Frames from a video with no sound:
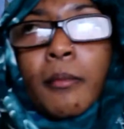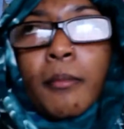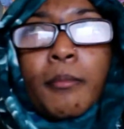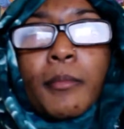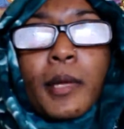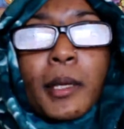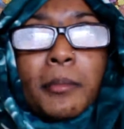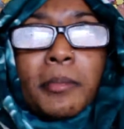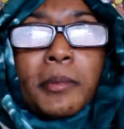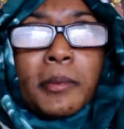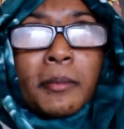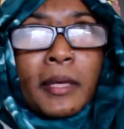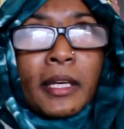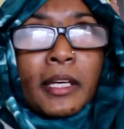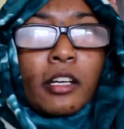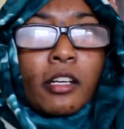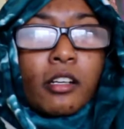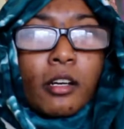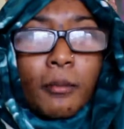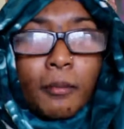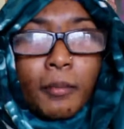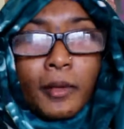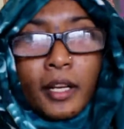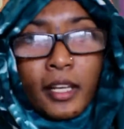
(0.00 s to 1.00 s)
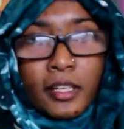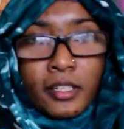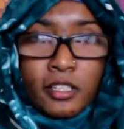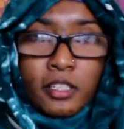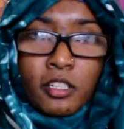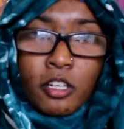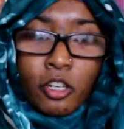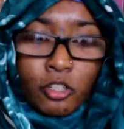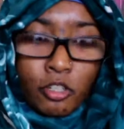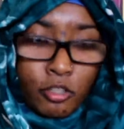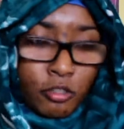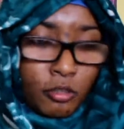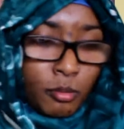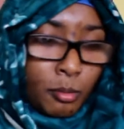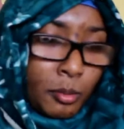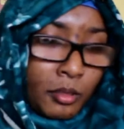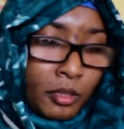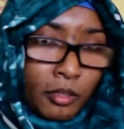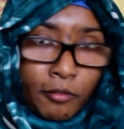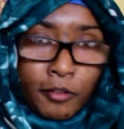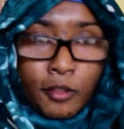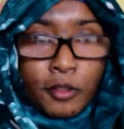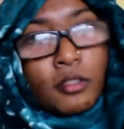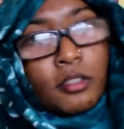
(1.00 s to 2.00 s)
Maybe make a compilation on YouTube in
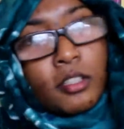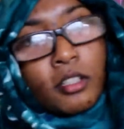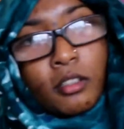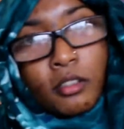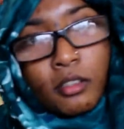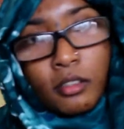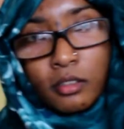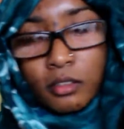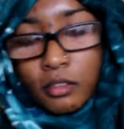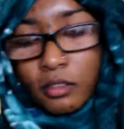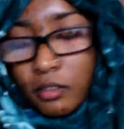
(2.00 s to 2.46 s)
the future.